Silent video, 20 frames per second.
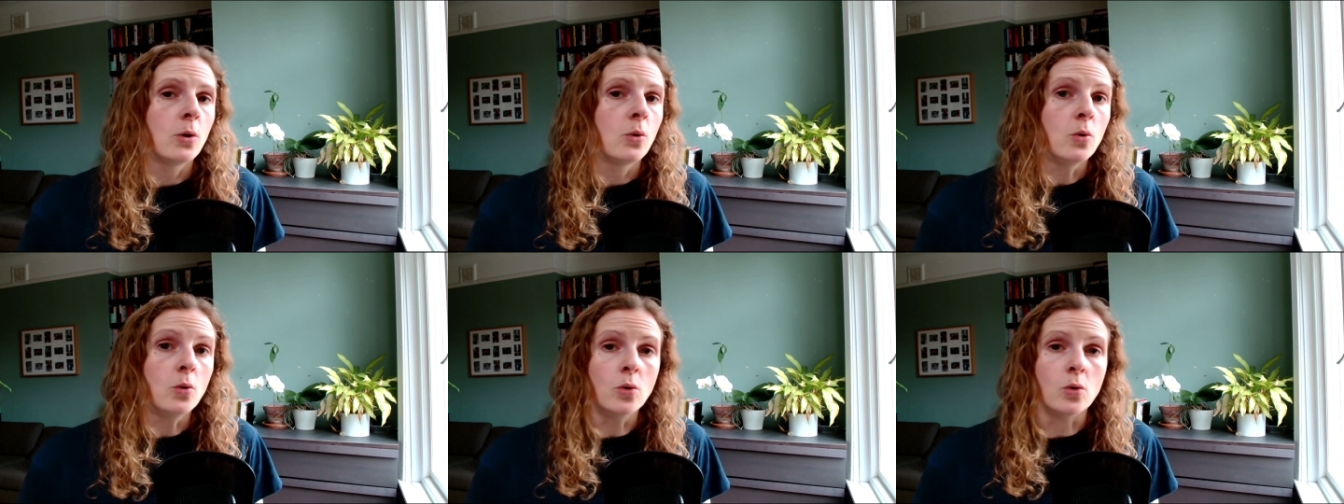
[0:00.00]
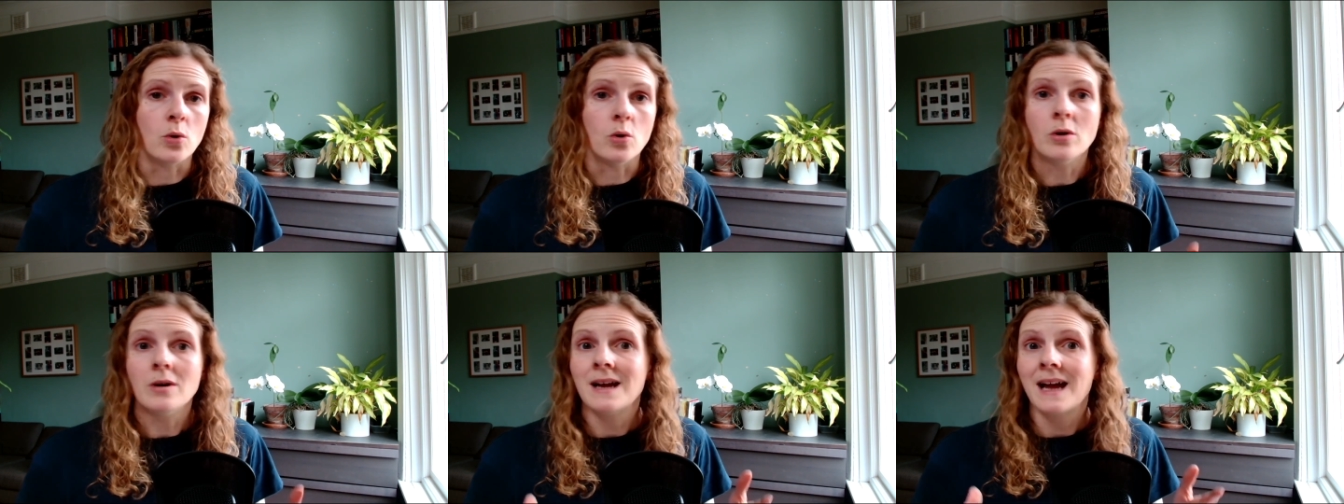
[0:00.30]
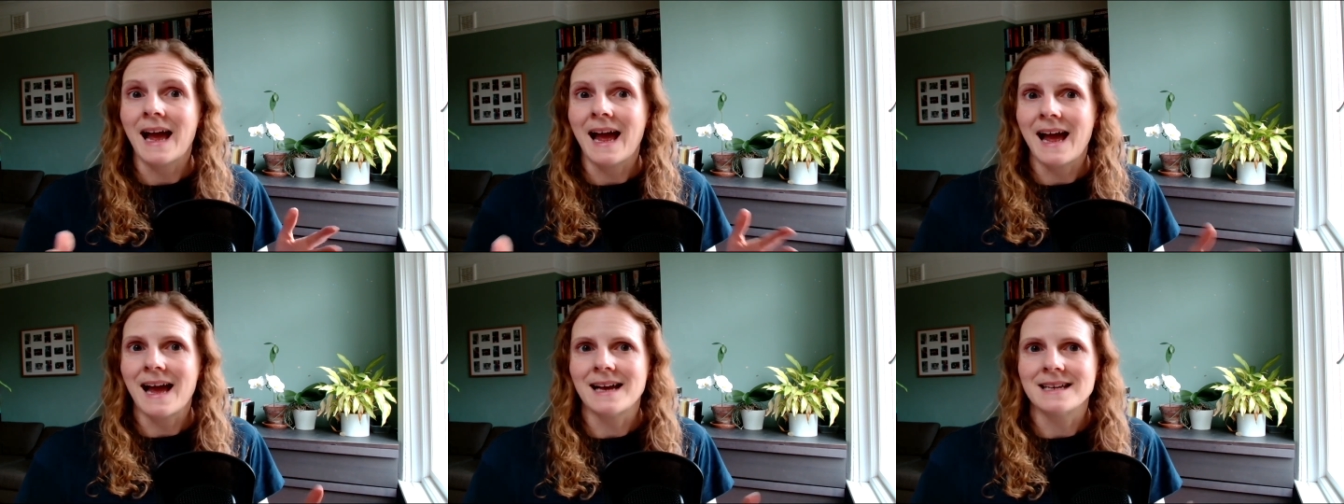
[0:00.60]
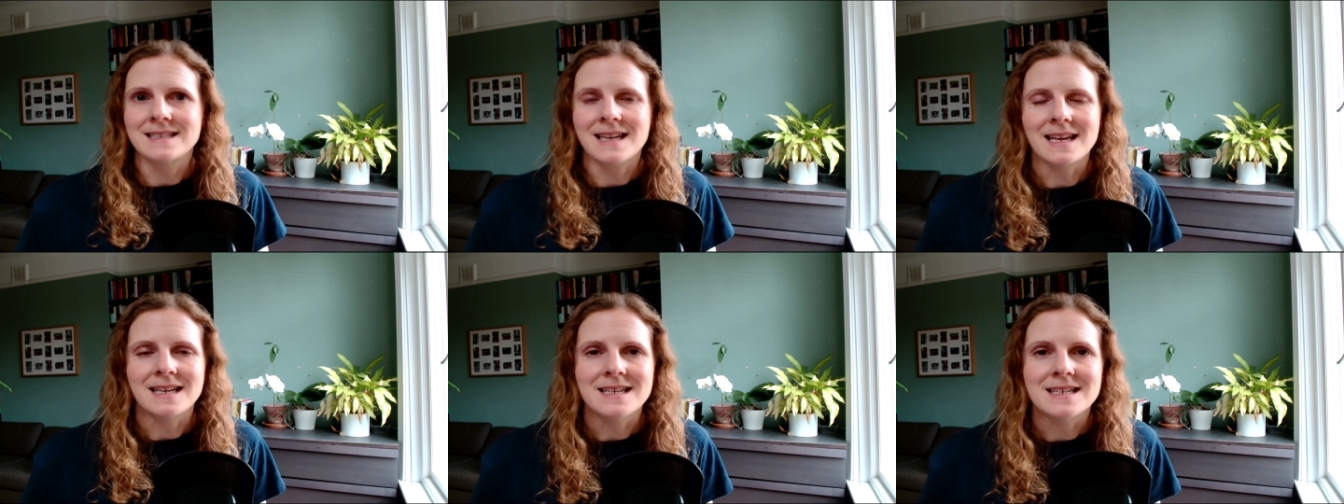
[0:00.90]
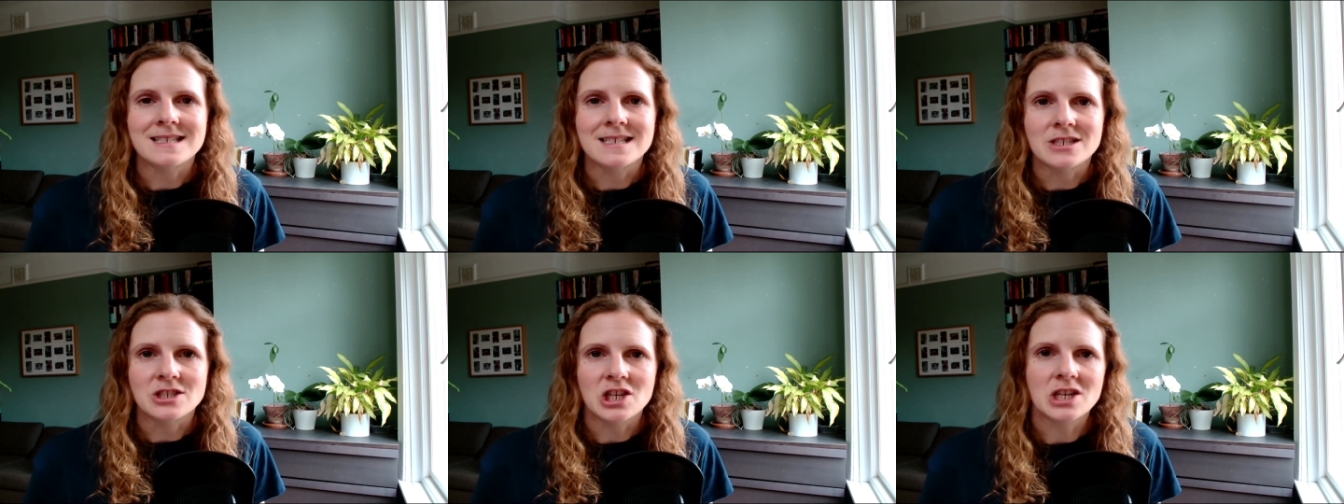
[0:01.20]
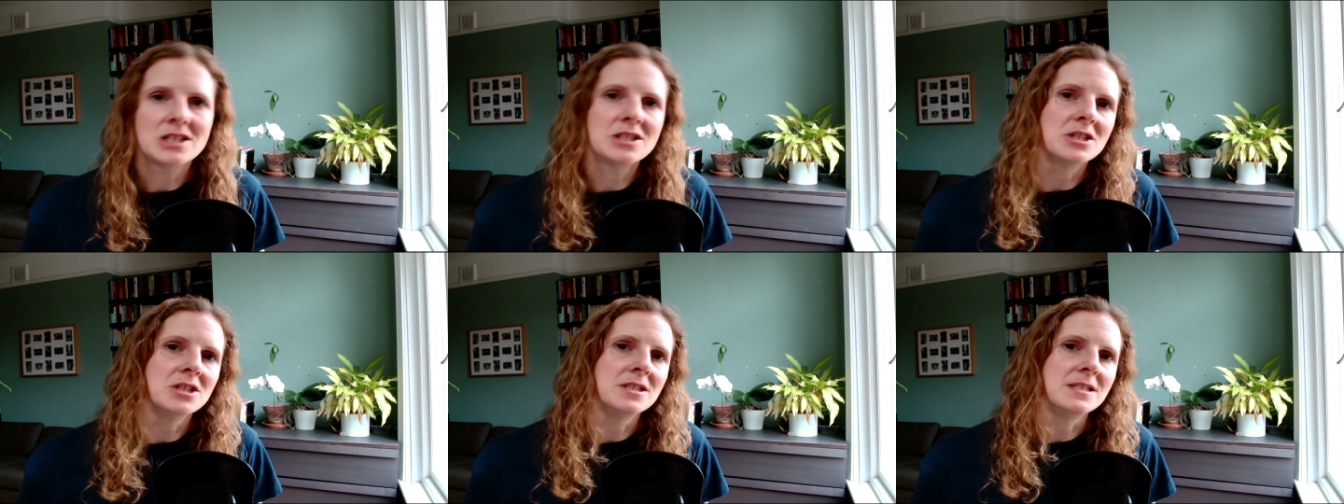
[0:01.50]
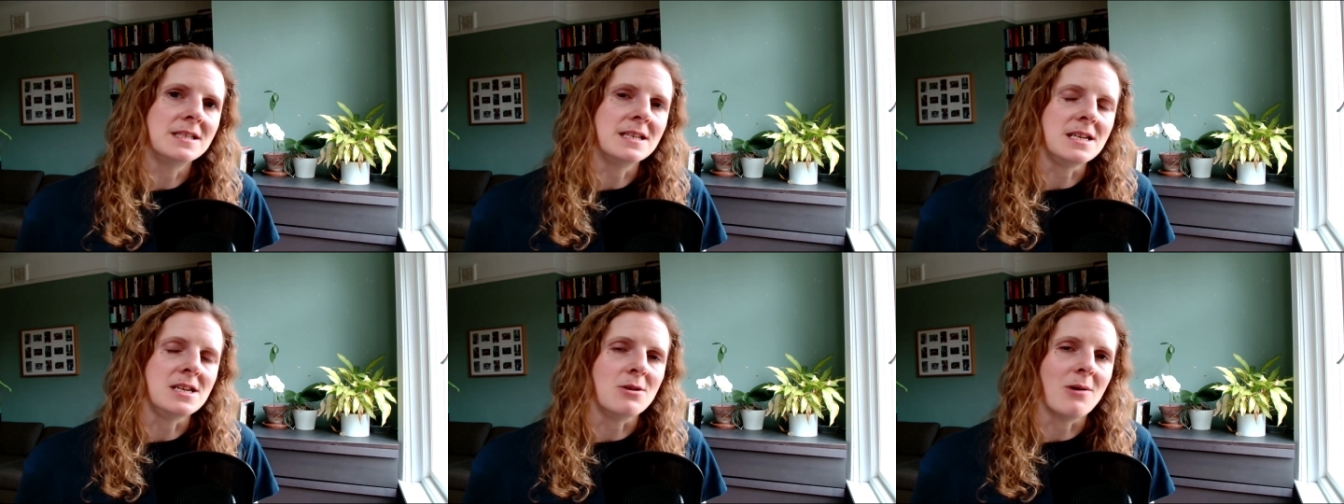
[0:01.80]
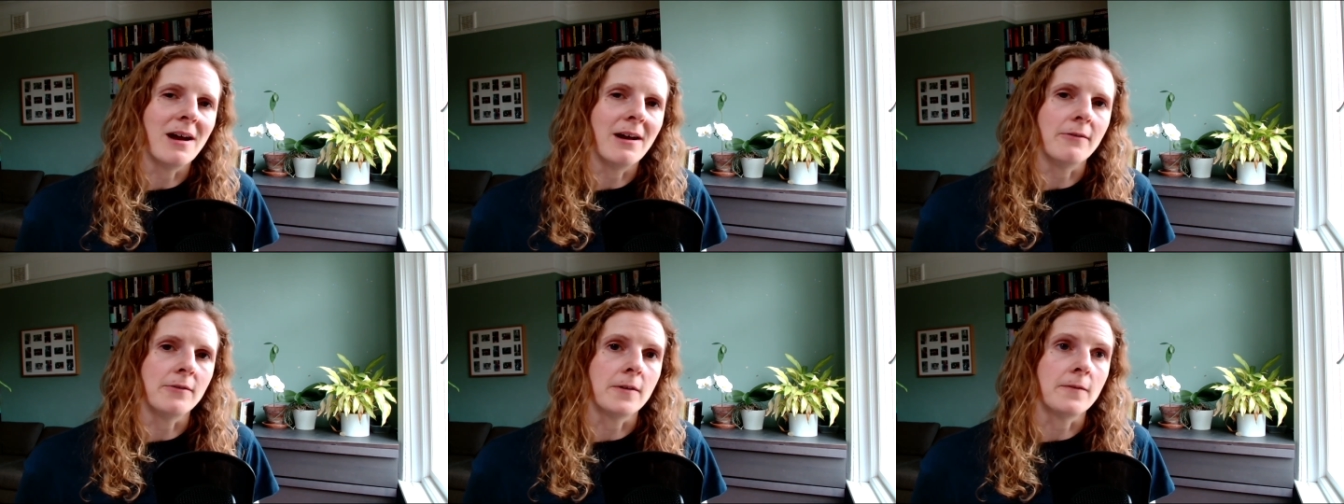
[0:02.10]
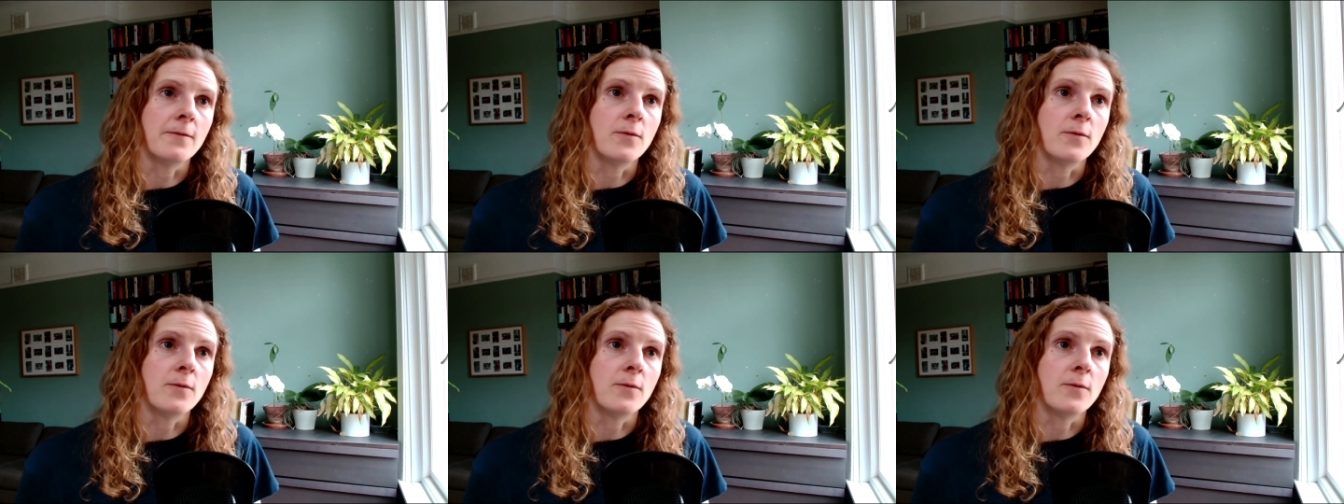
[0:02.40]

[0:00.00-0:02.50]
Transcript: or add any suggestions that you have